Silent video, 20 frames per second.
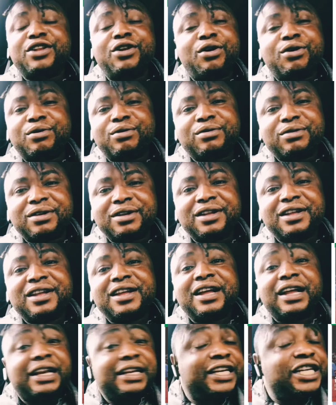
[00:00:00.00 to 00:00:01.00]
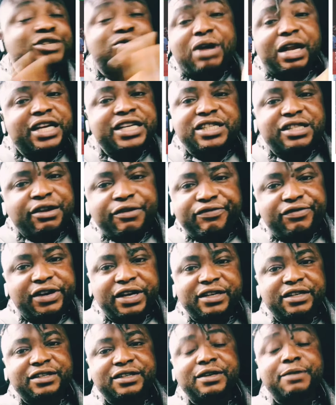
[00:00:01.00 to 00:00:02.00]
No, this one is
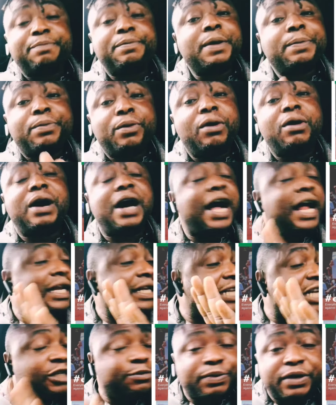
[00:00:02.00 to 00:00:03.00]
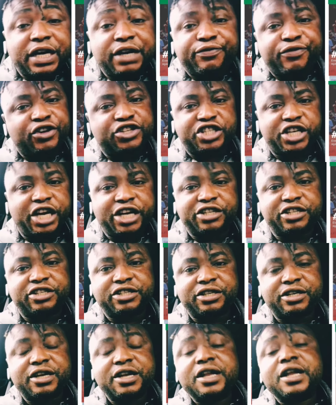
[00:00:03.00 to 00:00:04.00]
different. People are desperate for
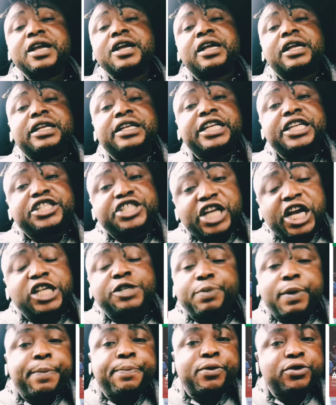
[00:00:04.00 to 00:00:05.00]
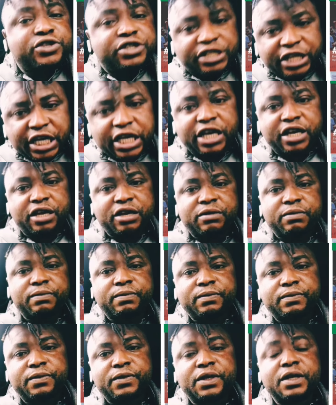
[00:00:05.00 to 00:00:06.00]
change. The change people seek,
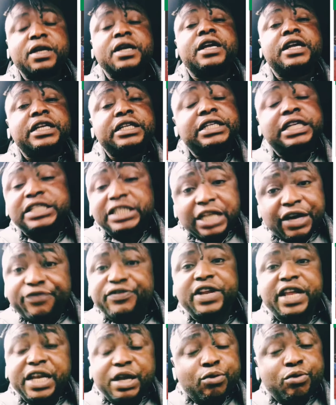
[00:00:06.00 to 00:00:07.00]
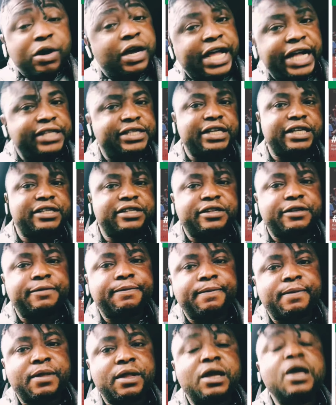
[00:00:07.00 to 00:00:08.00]
they definitely will get it.
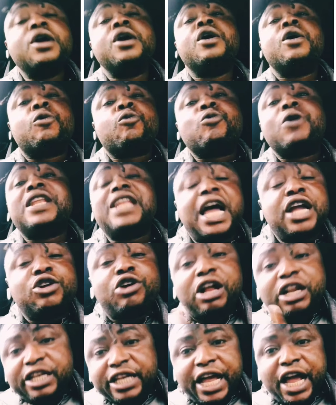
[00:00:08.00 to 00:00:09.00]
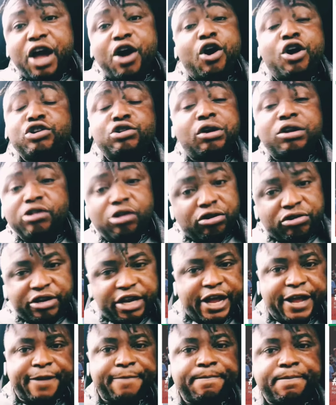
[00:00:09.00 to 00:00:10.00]
Whether you're there or you're not
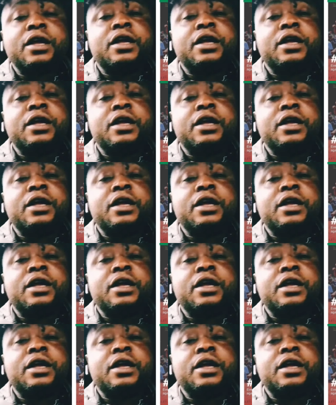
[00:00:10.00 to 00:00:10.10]
there.